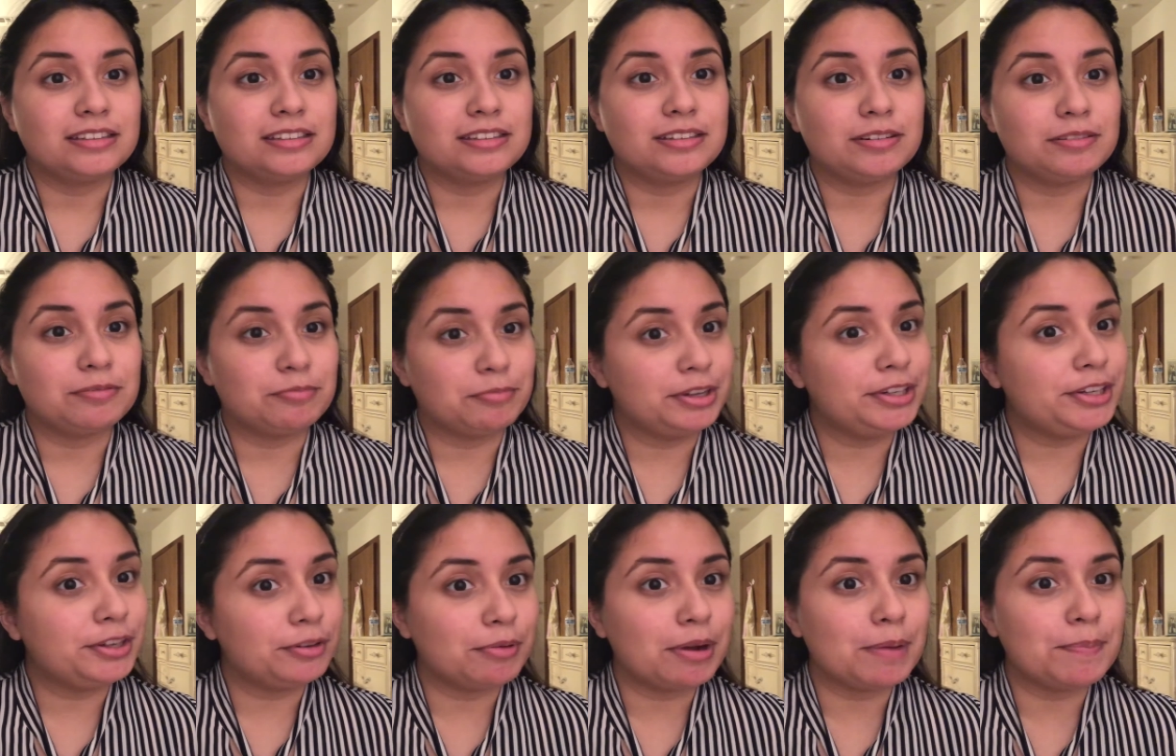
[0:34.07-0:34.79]

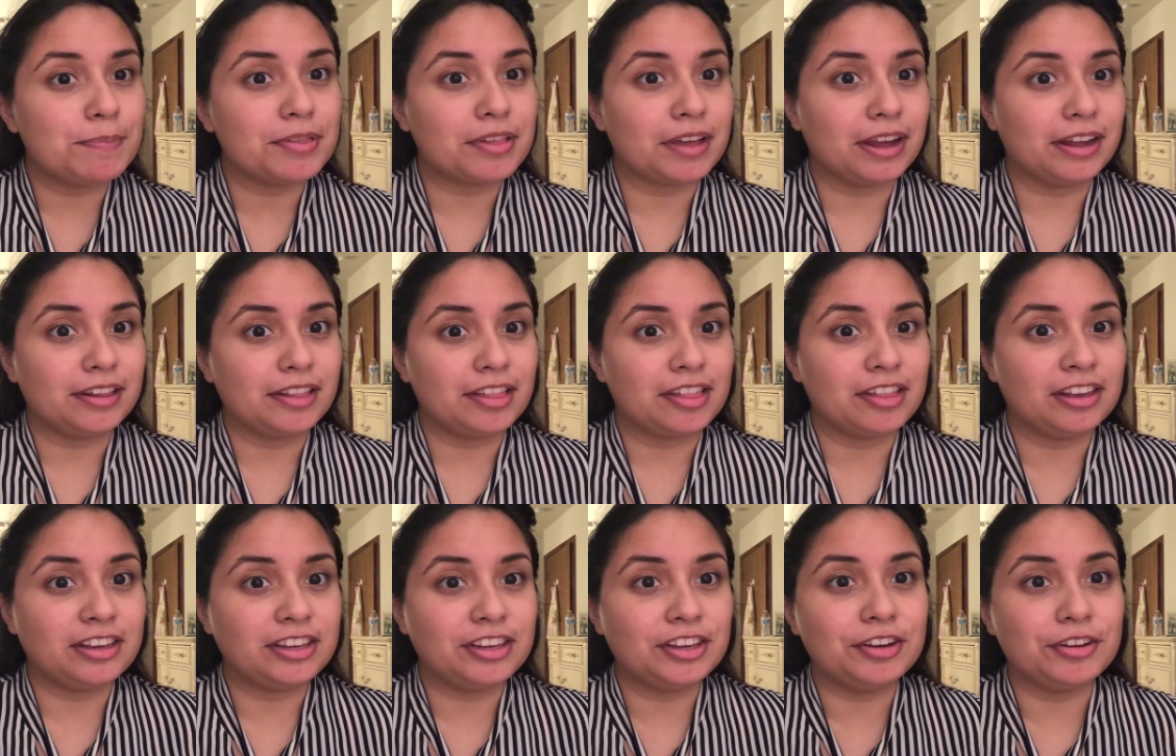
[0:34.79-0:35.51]
which websites
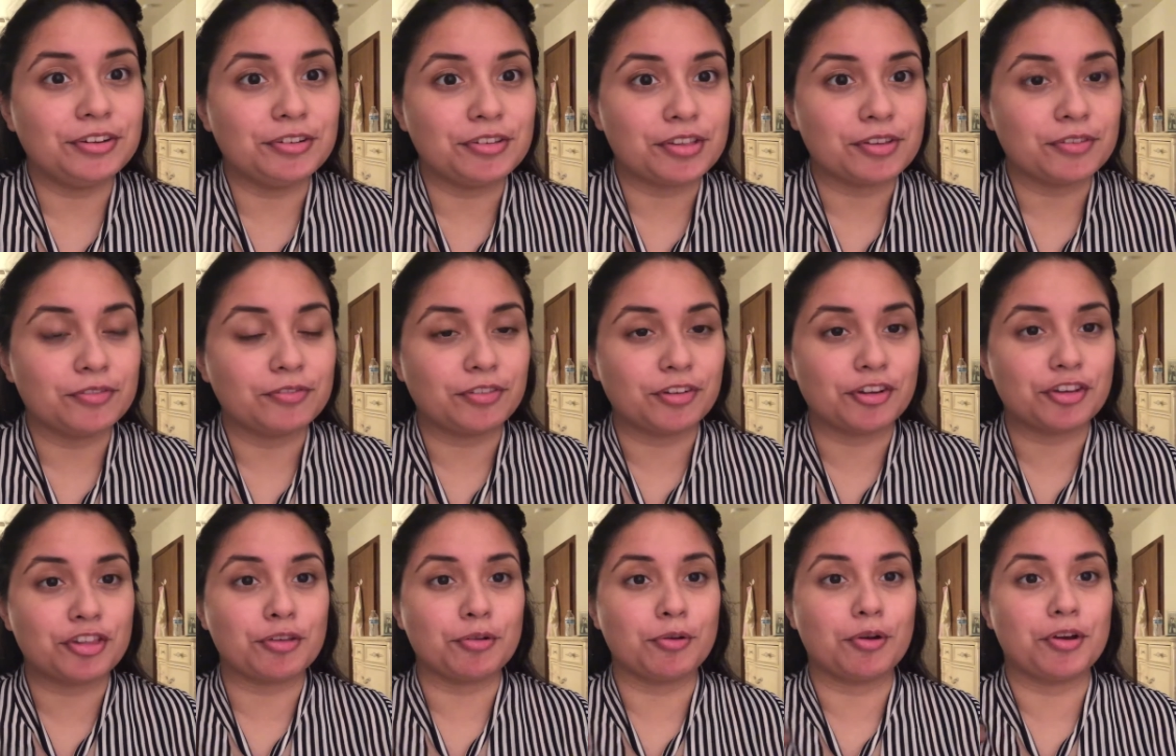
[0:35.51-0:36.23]
to use for
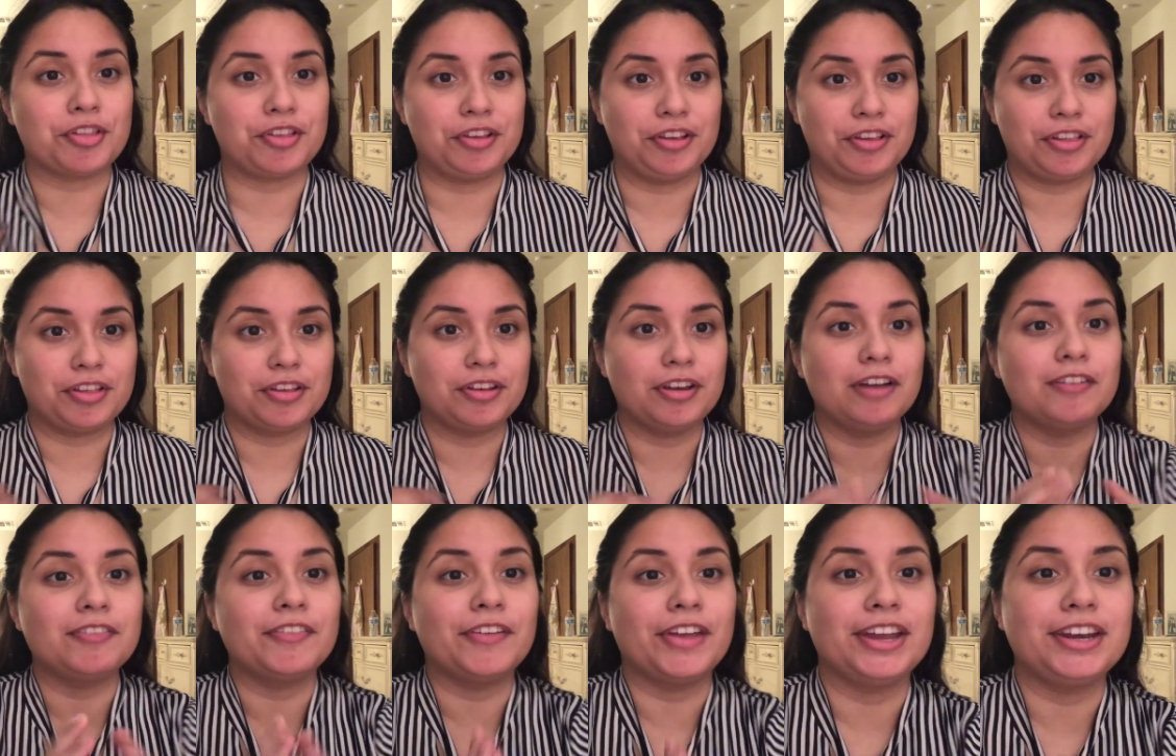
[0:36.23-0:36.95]
sources
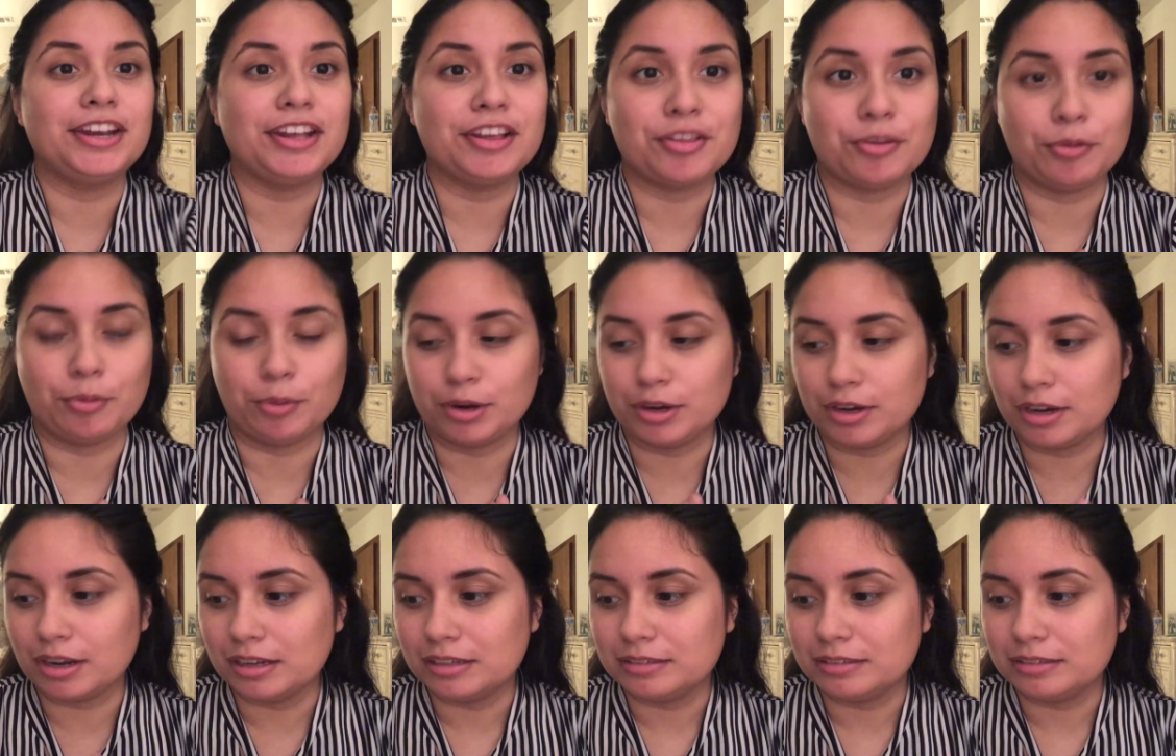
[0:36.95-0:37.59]
of any sort.